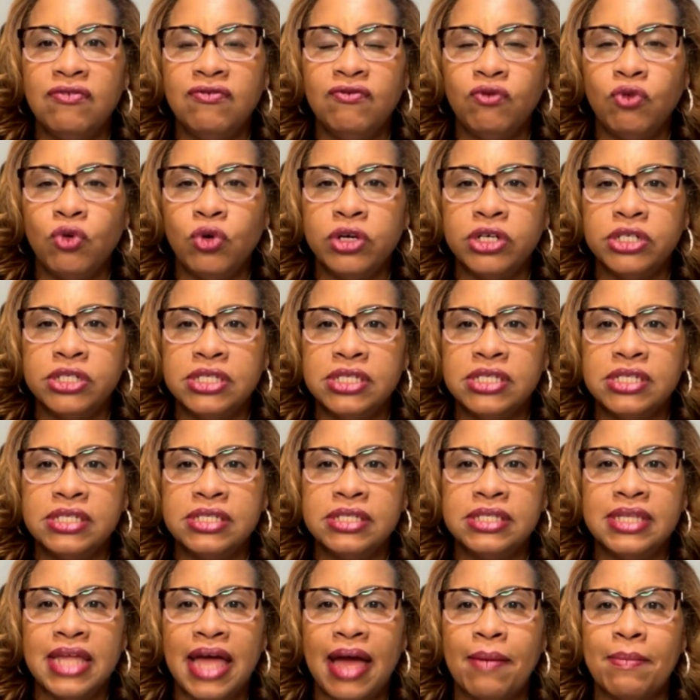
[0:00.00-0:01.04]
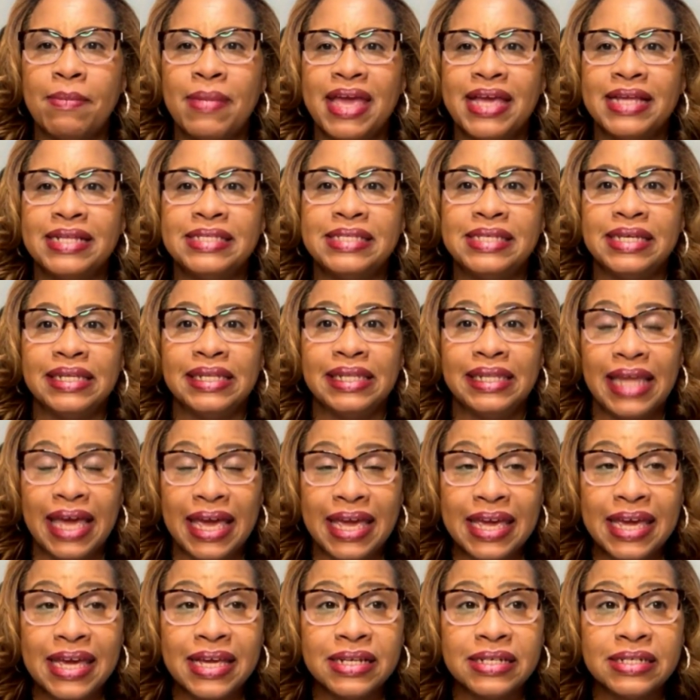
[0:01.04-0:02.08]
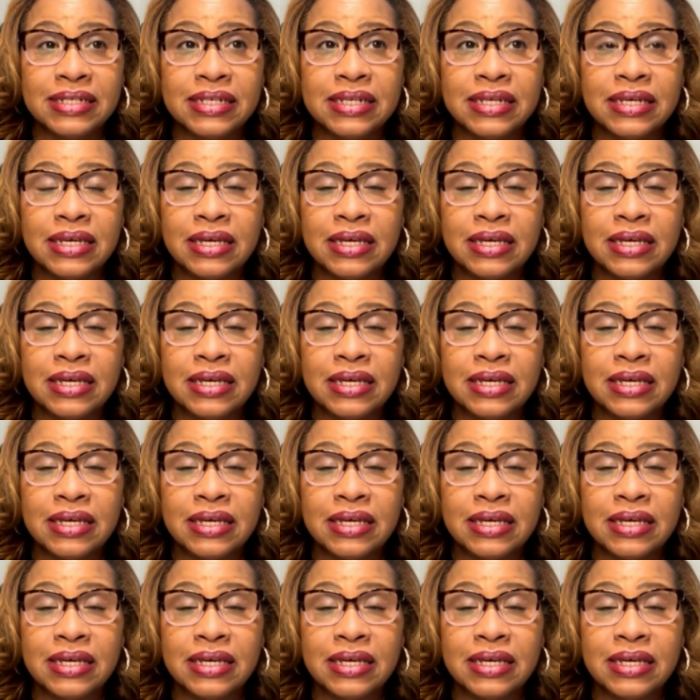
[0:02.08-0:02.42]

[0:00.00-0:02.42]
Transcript: forces that may delay it,